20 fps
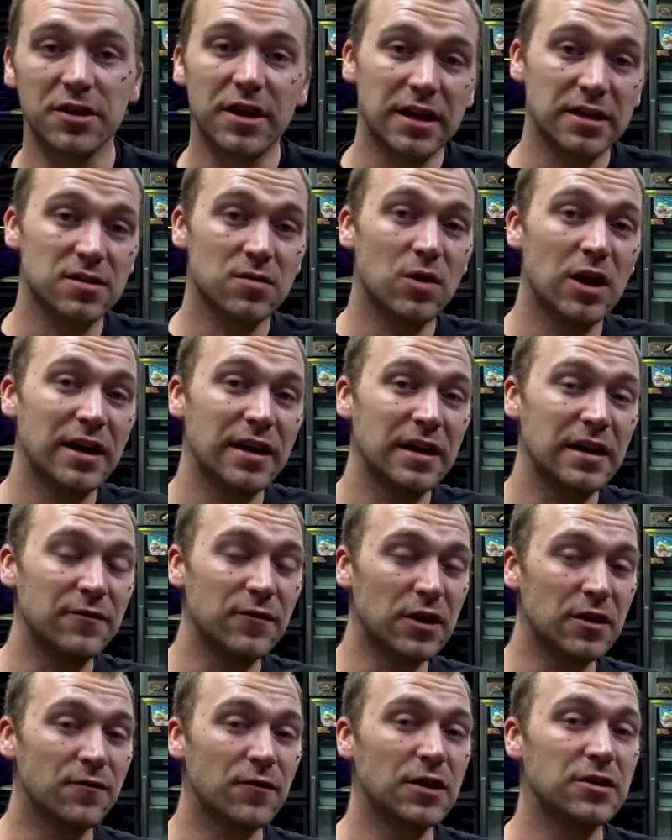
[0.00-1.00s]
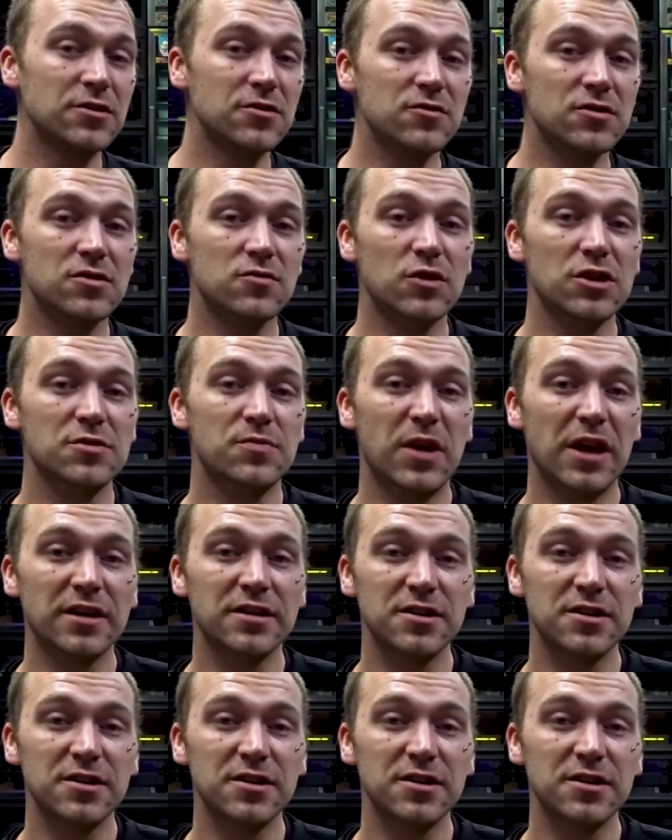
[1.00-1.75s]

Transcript: That's why even if I do switch back